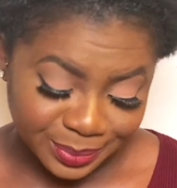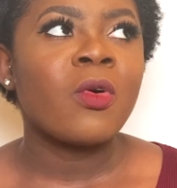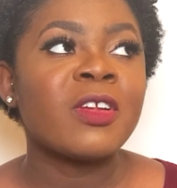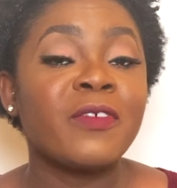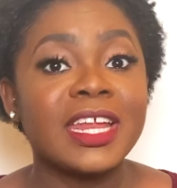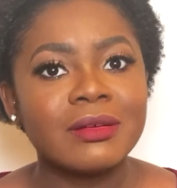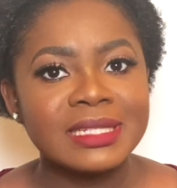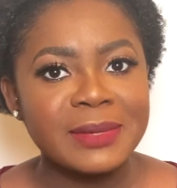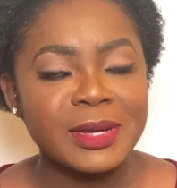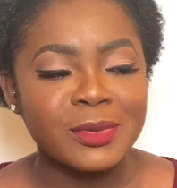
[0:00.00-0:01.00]
One final
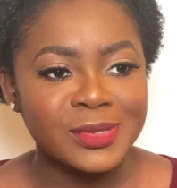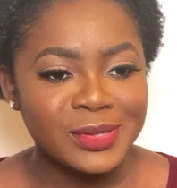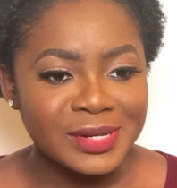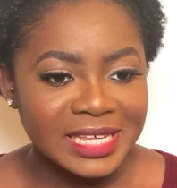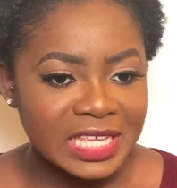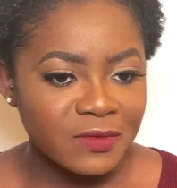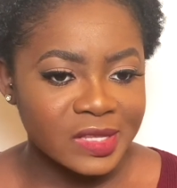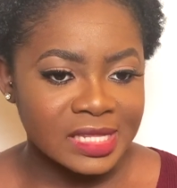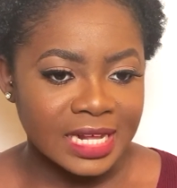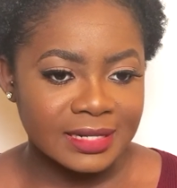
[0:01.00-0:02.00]
tip I'm also going to give
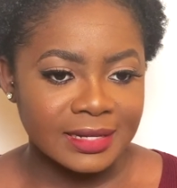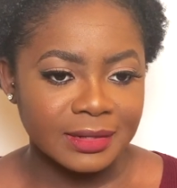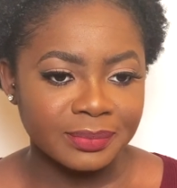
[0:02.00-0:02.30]
is that